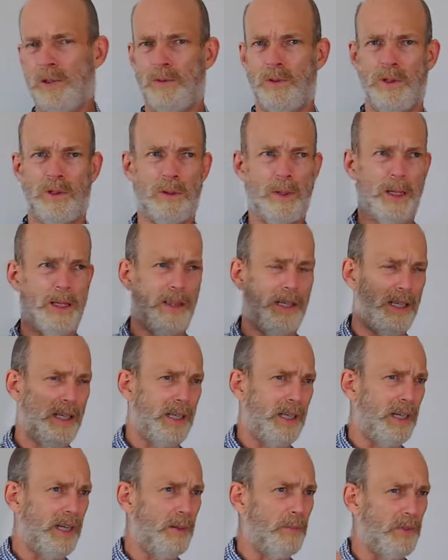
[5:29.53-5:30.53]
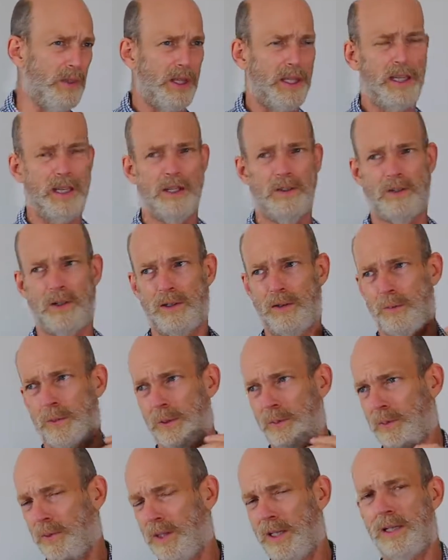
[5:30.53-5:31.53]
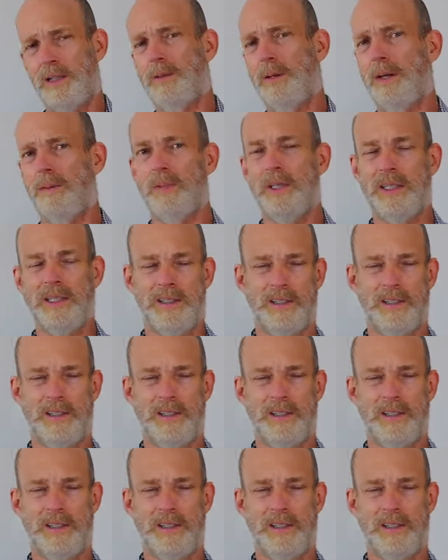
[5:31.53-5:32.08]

and what am I thinking, and I'm thinking of other people thinking about me,